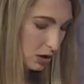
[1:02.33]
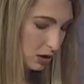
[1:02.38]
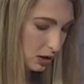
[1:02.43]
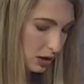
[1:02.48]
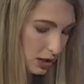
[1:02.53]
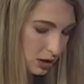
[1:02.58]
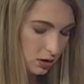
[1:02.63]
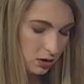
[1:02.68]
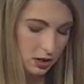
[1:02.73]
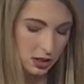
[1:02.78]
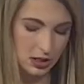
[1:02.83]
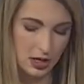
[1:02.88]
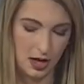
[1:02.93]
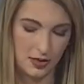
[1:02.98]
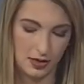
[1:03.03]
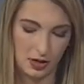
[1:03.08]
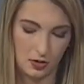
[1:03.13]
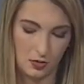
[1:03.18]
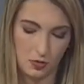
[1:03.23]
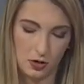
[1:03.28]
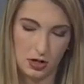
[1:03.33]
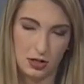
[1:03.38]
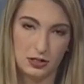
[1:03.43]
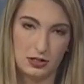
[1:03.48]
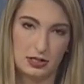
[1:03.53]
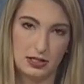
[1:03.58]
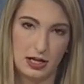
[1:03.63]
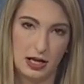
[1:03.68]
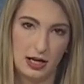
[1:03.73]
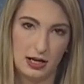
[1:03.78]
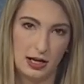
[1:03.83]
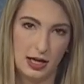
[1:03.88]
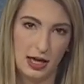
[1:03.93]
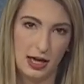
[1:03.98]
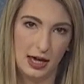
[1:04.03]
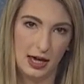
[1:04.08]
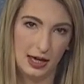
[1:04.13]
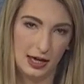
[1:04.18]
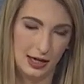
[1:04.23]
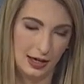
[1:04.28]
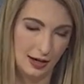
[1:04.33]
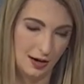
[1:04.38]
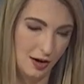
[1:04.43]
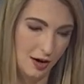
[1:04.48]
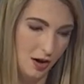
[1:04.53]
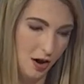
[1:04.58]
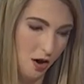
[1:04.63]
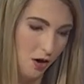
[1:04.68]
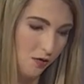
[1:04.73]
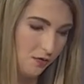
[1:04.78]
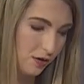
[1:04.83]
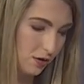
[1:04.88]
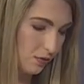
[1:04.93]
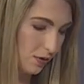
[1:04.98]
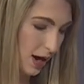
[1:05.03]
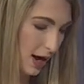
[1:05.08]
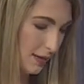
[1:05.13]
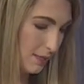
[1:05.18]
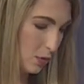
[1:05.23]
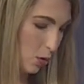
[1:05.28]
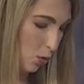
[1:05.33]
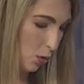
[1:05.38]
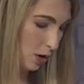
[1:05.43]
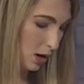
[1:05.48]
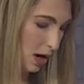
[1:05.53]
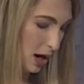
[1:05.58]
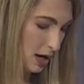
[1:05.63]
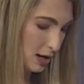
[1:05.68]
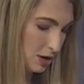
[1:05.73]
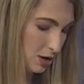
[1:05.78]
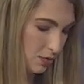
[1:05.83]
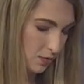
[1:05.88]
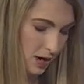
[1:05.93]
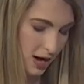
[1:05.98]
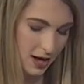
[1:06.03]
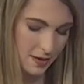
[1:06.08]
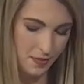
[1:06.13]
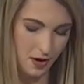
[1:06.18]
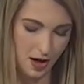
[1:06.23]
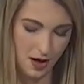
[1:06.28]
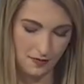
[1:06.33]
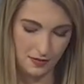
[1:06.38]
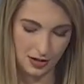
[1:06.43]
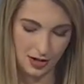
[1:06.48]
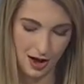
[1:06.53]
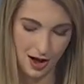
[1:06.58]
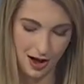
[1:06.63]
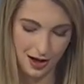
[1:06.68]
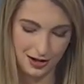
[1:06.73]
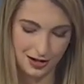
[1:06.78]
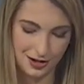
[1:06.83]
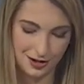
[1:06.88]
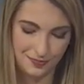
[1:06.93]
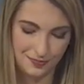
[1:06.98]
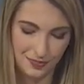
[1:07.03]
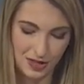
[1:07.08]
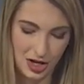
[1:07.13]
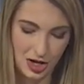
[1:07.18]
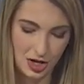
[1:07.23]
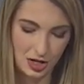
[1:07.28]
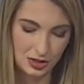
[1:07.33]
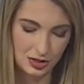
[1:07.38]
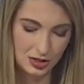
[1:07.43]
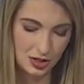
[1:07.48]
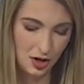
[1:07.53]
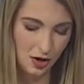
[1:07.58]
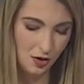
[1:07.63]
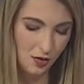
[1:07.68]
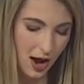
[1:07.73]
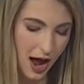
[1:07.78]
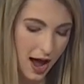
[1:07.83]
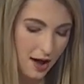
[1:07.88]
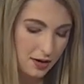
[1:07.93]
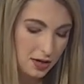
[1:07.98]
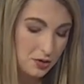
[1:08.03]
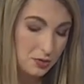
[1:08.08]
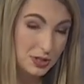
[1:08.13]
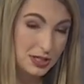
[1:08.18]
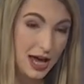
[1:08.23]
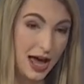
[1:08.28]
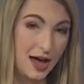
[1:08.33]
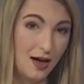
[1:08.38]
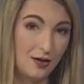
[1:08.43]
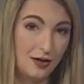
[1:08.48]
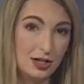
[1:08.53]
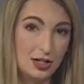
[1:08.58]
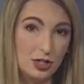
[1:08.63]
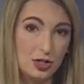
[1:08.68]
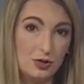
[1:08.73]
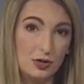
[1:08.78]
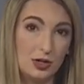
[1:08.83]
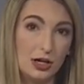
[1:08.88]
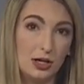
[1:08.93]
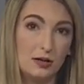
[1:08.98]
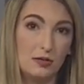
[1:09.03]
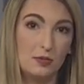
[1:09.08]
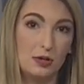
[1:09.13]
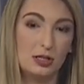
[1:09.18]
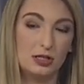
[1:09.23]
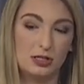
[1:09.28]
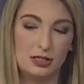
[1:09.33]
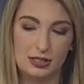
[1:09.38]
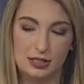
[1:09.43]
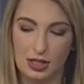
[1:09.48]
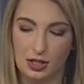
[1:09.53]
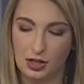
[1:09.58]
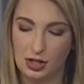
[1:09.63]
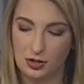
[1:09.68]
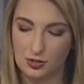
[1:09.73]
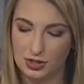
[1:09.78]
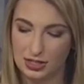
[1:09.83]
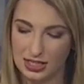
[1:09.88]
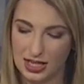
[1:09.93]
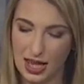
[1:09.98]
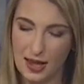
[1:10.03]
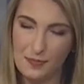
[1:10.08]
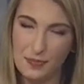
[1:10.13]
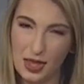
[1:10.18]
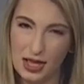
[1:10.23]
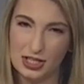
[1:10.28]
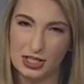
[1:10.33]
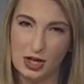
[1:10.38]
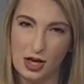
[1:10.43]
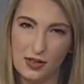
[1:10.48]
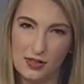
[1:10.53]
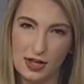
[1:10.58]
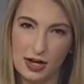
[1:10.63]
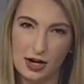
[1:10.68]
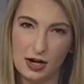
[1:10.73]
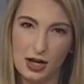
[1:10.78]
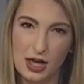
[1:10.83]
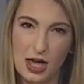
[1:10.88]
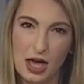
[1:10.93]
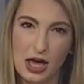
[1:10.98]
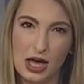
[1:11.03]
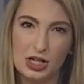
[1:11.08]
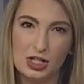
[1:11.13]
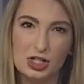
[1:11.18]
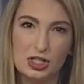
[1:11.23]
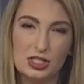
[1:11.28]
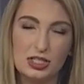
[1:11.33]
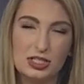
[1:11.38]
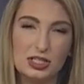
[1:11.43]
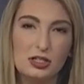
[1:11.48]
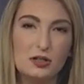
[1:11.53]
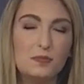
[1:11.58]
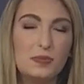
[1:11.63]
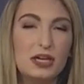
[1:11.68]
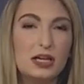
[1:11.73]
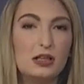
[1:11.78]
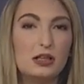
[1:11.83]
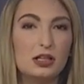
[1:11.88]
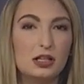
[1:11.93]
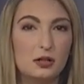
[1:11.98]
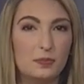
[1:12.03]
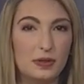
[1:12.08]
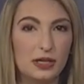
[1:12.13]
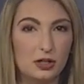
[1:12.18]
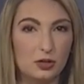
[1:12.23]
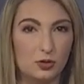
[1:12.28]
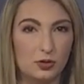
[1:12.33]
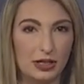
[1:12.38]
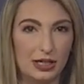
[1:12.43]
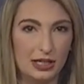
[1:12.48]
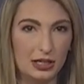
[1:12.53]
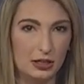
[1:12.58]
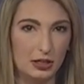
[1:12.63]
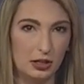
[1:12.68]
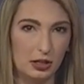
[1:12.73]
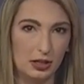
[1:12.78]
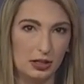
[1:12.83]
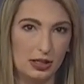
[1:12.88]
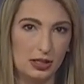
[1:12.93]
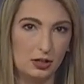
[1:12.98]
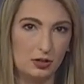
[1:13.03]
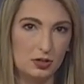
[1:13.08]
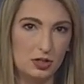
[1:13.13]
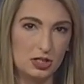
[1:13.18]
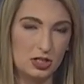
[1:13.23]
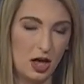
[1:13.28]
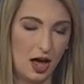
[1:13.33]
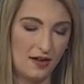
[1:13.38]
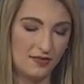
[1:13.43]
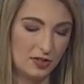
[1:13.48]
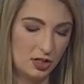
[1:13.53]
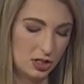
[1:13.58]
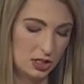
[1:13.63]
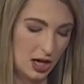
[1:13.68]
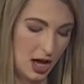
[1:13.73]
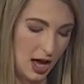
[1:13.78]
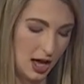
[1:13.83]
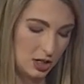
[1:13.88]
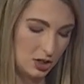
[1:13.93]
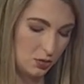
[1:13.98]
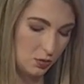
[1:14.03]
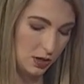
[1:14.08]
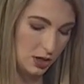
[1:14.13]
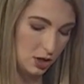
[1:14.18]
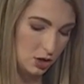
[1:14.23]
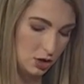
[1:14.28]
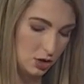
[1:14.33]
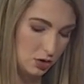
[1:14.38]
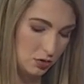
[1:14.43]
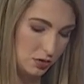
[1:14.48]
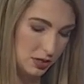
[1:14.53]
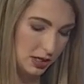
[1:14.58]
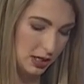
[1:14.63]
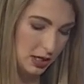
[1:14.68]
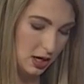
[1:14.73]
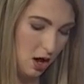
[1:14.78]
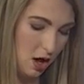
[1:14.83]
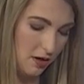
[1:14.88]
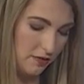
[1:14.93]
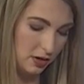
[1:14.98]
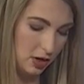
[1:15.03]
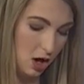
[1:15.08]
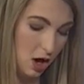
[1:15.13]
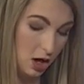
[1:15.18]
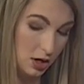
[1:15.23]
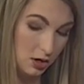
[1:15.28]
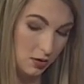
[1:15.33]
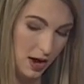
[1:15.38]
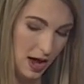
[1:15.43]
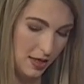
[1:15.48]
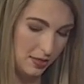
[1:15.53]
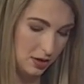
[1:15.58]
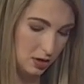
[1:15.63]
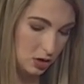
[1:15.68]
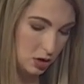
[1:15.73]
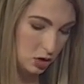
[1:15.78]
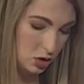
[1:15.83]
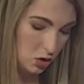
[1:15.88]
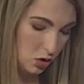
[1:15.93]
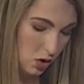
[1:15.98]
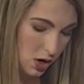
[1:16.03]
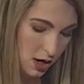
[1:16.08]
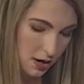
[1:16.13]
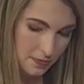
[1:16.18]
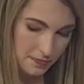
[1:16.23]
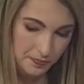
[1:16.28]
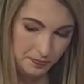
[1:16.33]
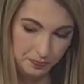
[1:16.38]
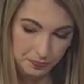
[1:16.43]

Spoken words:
literally nothing worse than a overripe or underripe avocado. So how you tell is the little tip that's on there, it should still be a little bit green and a little soft to touch when you're choosing an avocado at the store.